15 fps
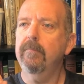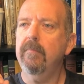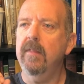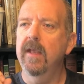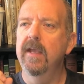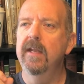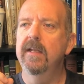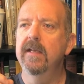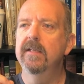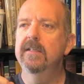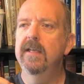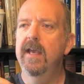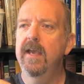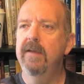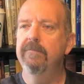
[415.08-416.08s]
it is
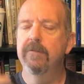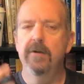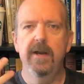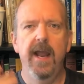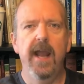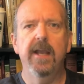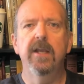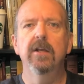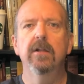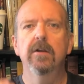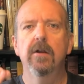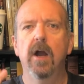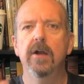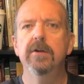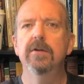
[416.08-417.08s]
a
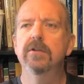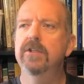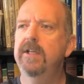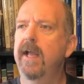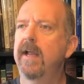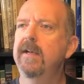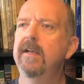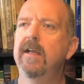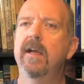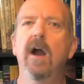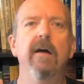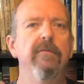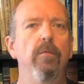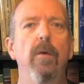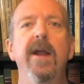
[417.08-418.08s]
vernacular understanding
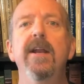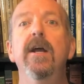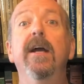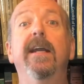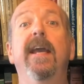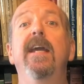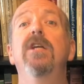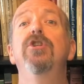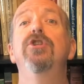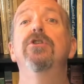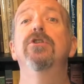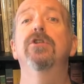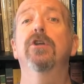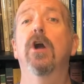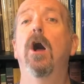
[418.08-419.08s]
of when
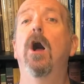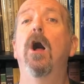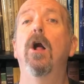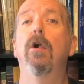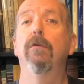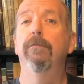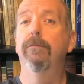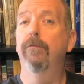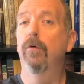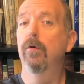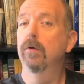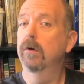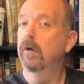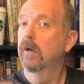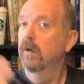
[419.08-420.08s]
occasions call
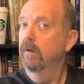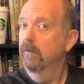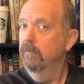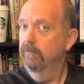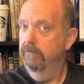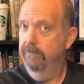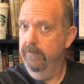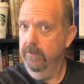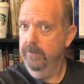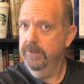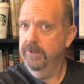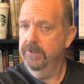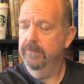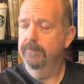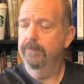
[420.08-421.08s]
for verse.